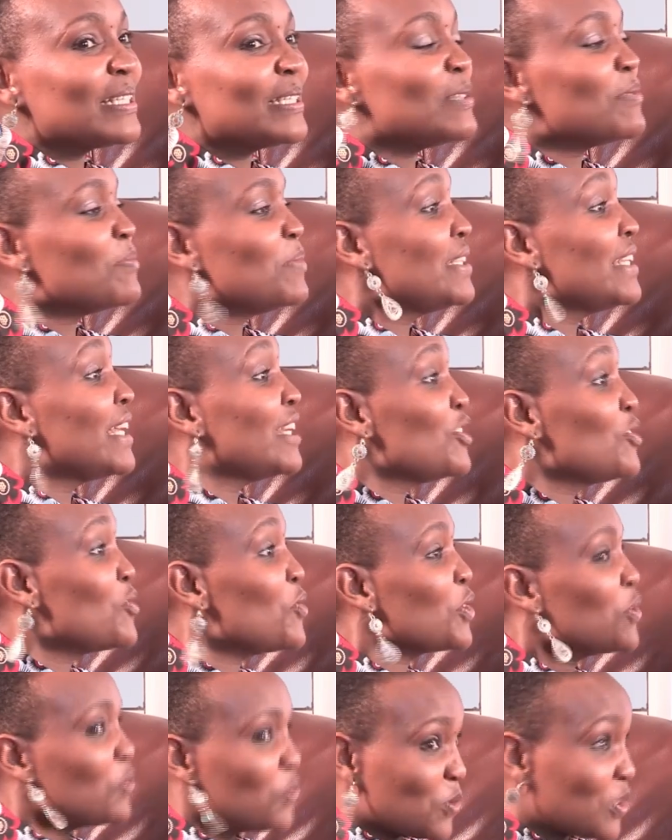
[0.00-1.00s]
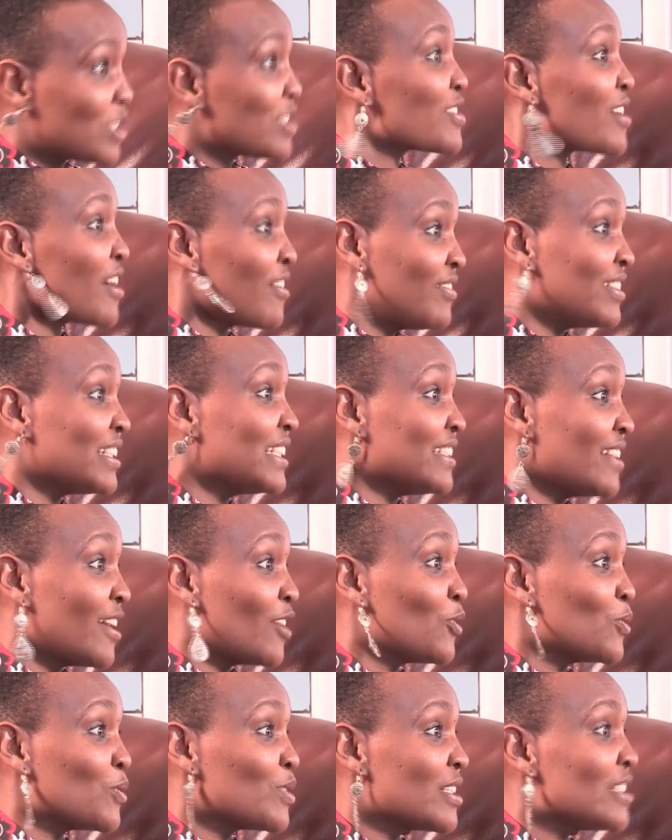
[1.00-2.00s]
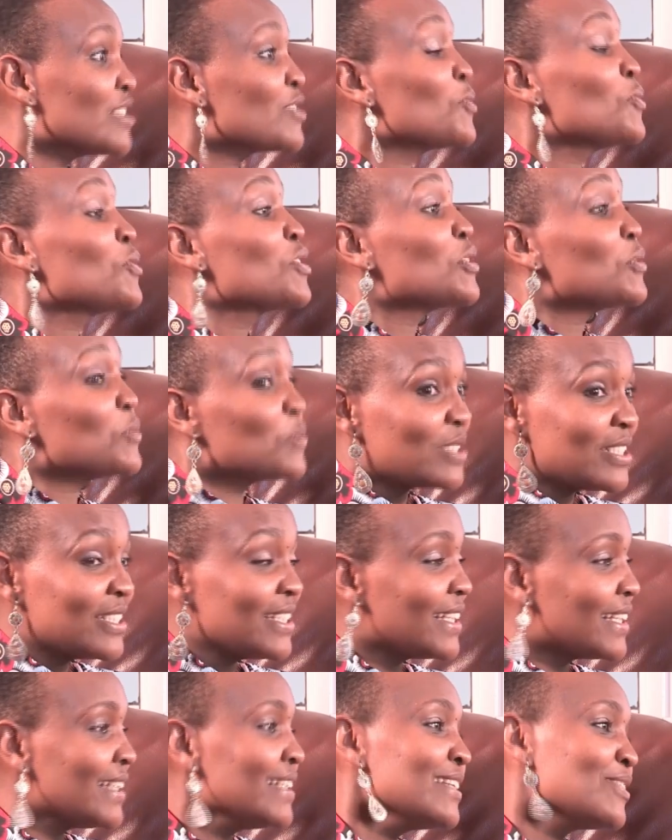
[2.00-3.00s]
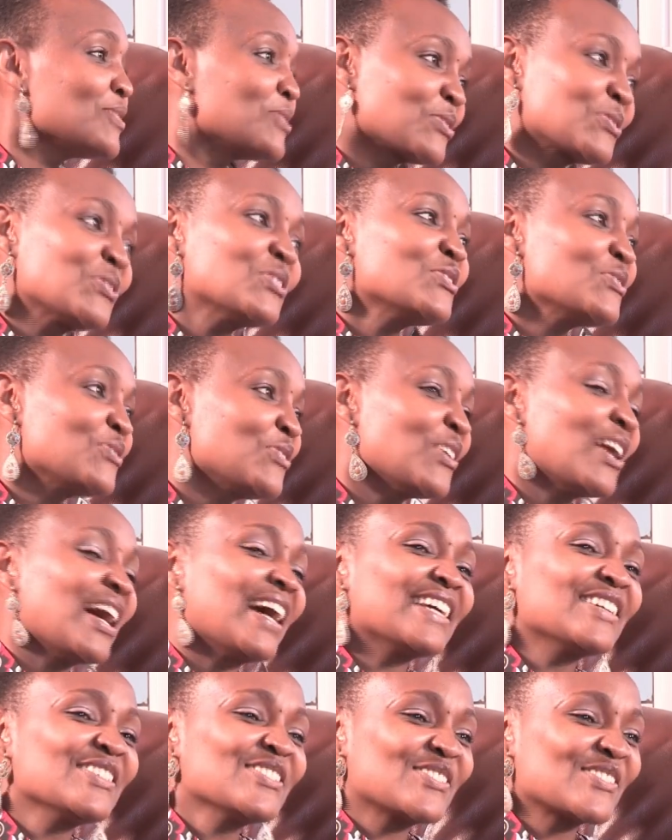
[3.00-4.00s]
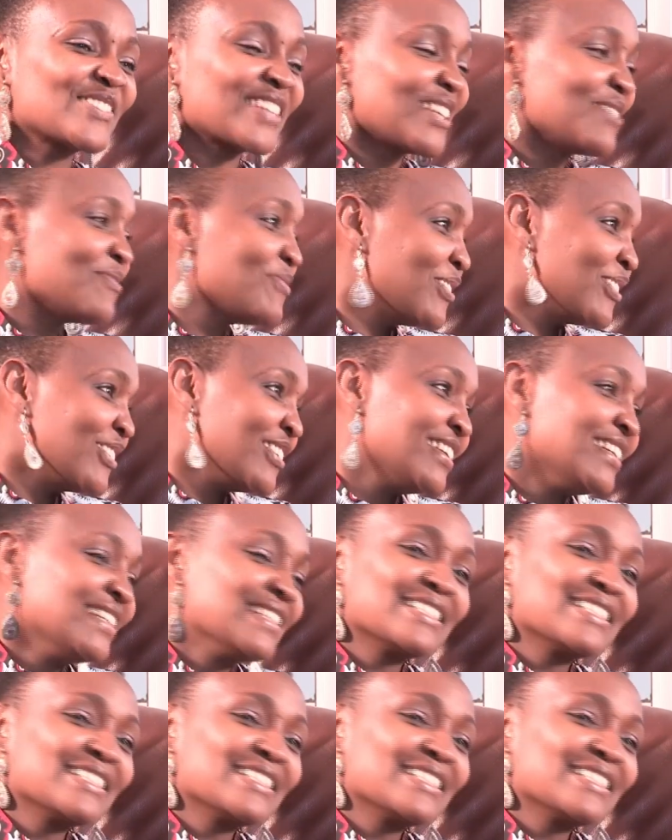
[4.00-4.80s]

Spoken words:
sleeping, and you know, he was traveling a lot, and so they would say he was going for, I used to tell Paul,